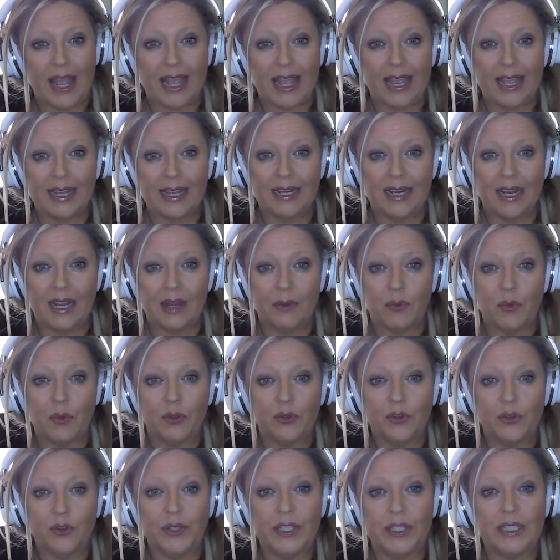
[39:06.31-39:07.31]
add
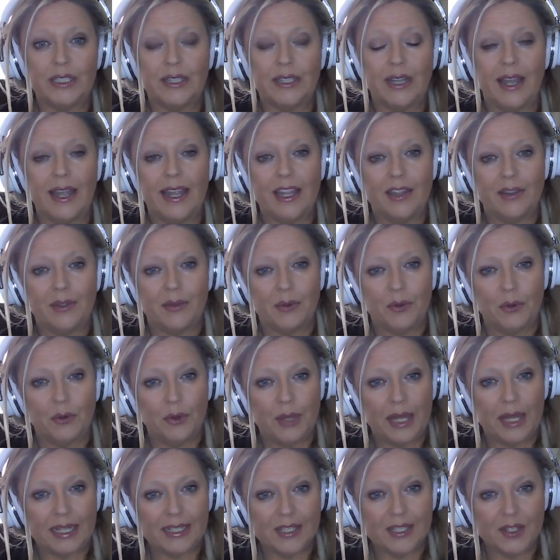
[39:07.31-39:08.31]
emerald green light
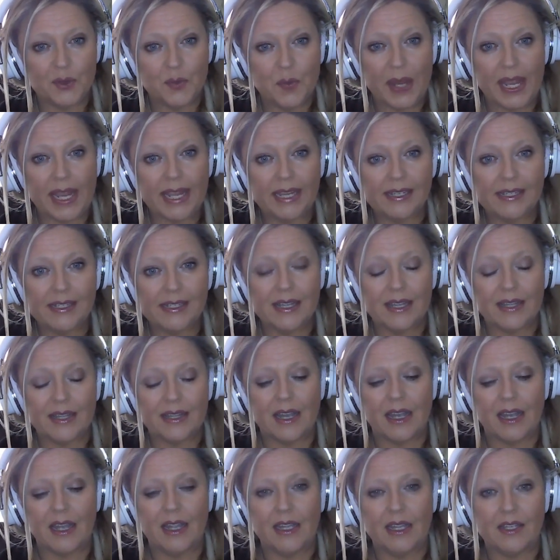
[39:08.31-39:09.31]
through that space
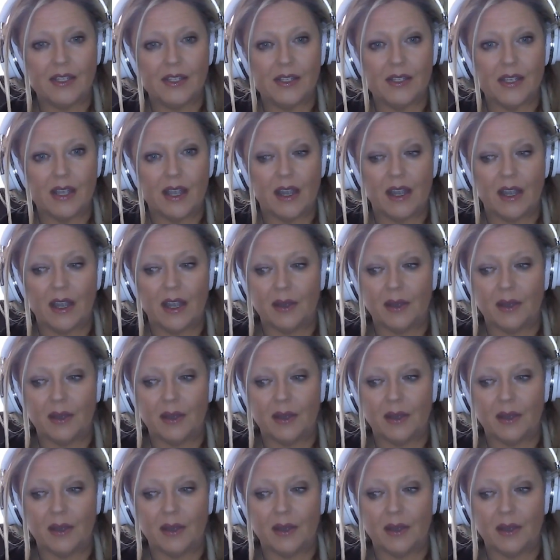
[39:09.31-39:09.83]
that is